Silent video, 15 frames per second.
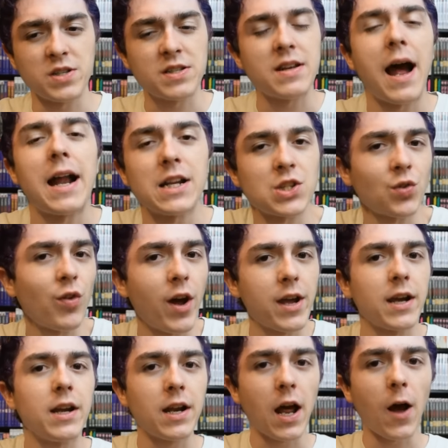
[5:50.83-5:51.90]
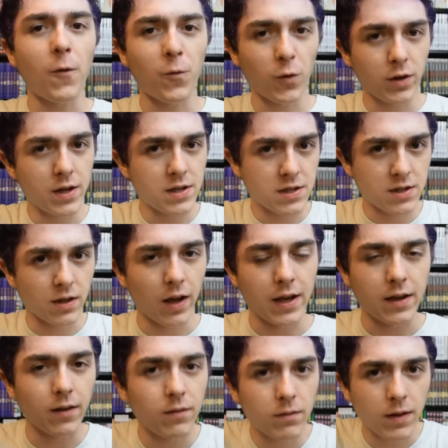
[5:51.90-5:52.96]
satisfying enough for this,
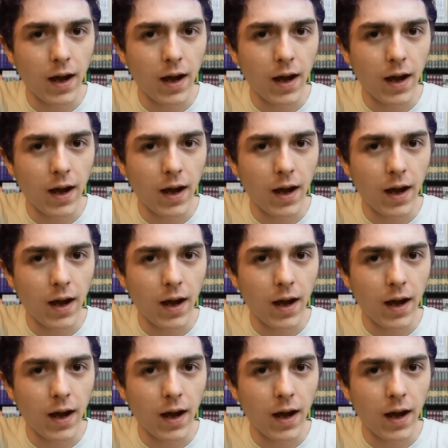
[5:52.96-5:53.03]
like,